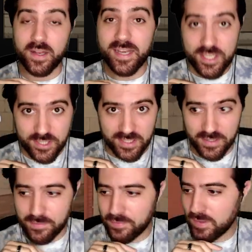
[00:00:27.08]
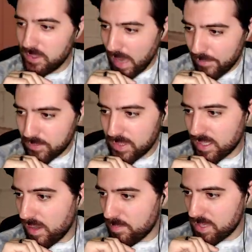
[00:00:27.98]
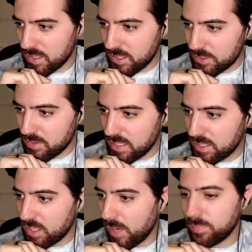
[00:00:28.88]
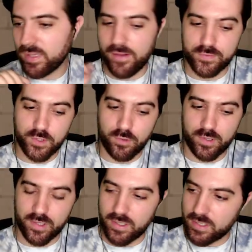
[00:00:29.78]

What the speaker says: initiative, you have to come here to the top left corner.